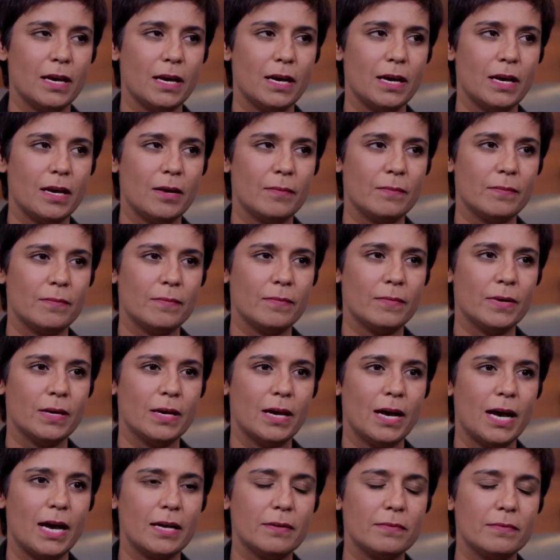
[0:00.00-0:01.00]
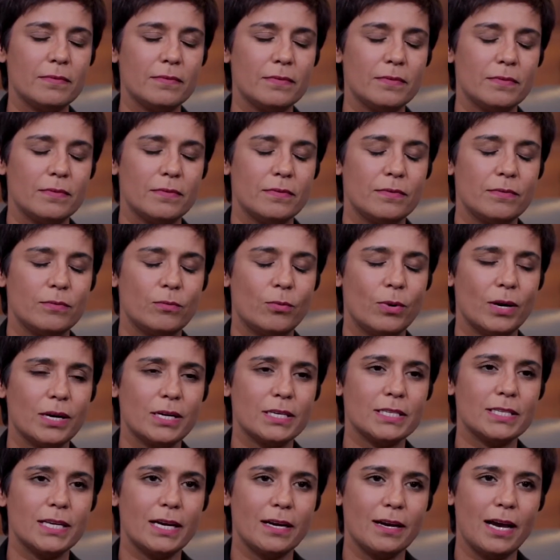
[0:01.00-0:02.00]
I
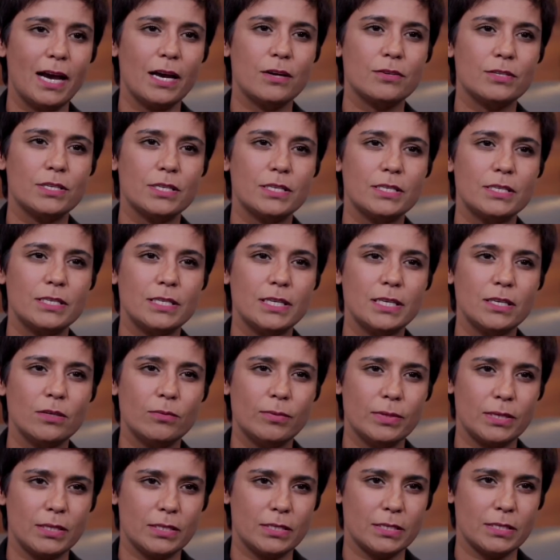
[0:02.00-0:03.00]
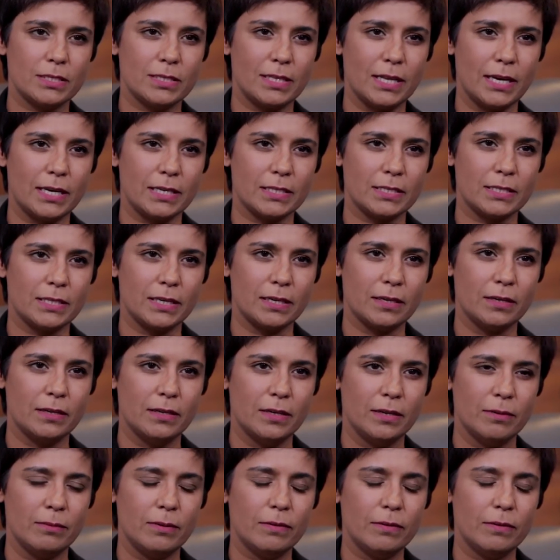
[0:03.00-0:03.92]
worked out how to deal with the dyslexia.